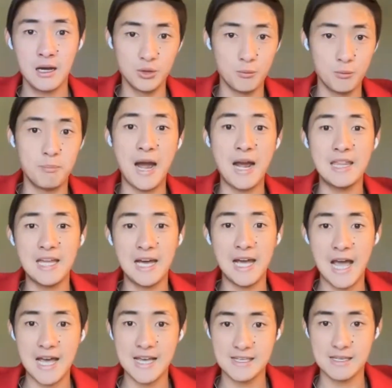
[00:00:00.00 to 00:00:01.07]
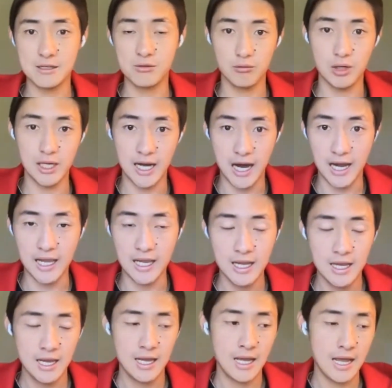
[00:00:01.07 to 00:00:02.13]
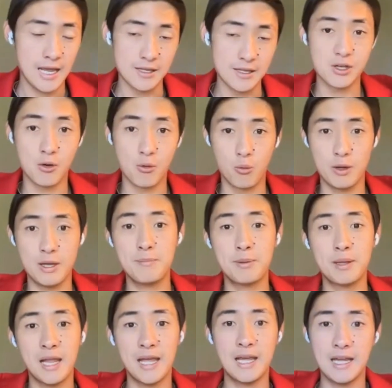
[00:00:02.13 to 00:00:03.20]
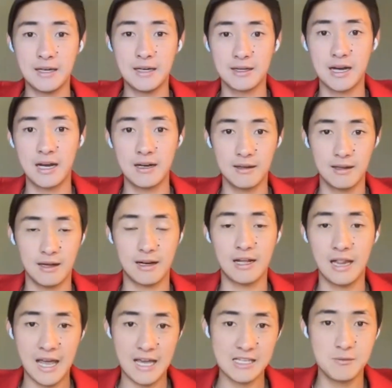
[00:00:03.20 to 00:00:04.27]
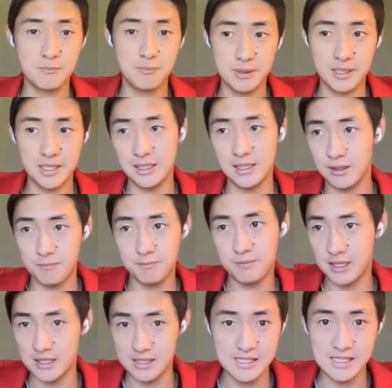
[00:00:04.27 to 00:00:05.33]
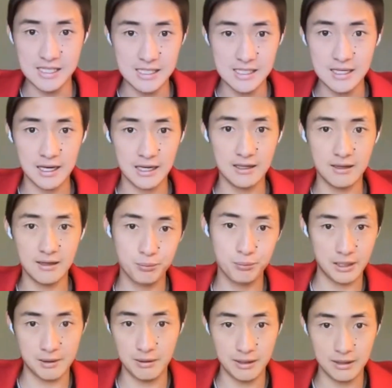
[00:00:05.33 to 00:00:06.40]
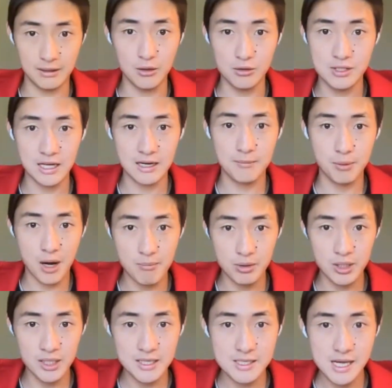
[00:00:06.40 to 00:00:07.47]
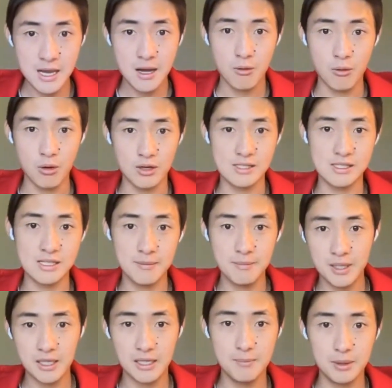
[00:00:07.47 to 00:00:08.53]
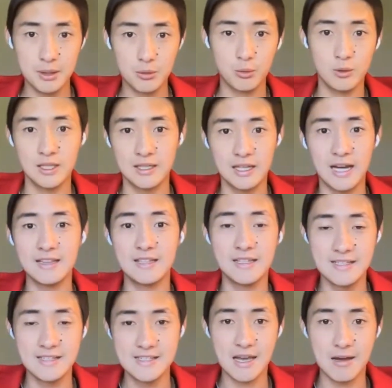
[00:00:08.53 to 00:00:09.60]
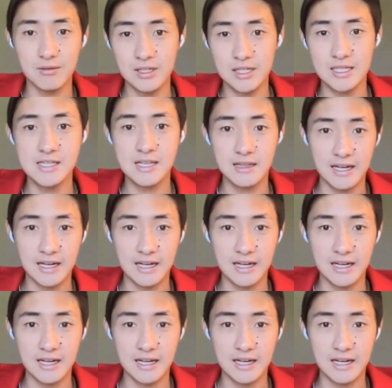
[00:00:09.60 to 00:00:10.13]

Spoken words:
to buy that asset is really high. And so we play in kind of a class B to C kind of in those kind of properties, whereas typically between the 1970s to